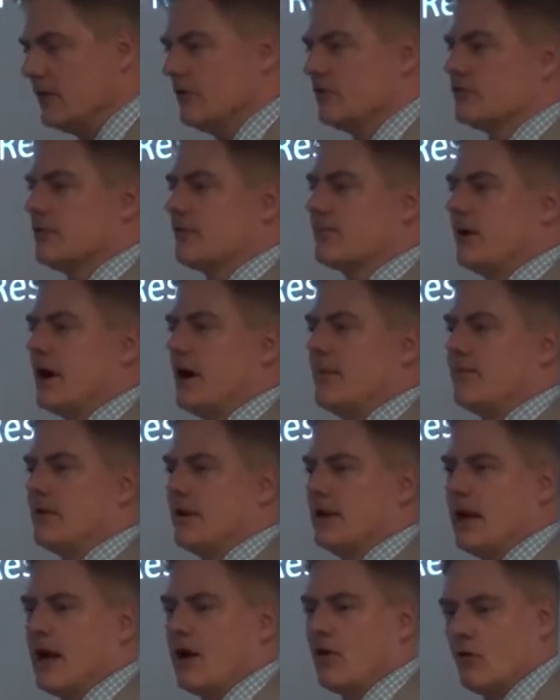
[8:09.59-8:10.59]
So
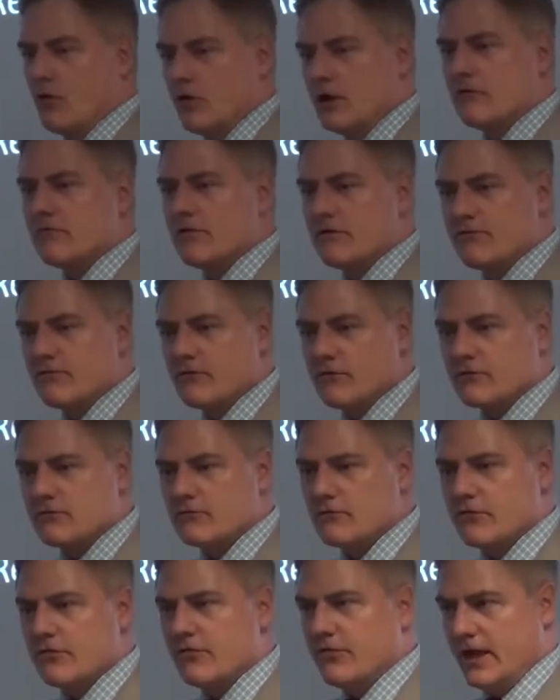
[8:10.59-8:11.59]
property now only refers
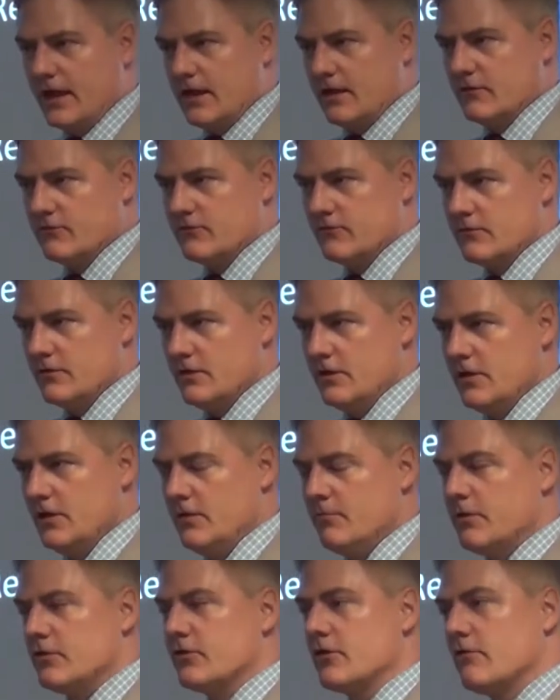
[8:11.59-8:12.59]
to things.
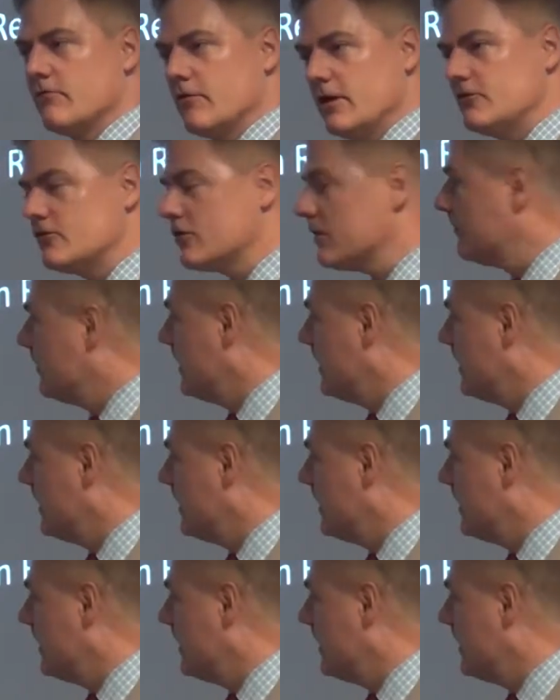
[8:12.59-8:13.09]
But the original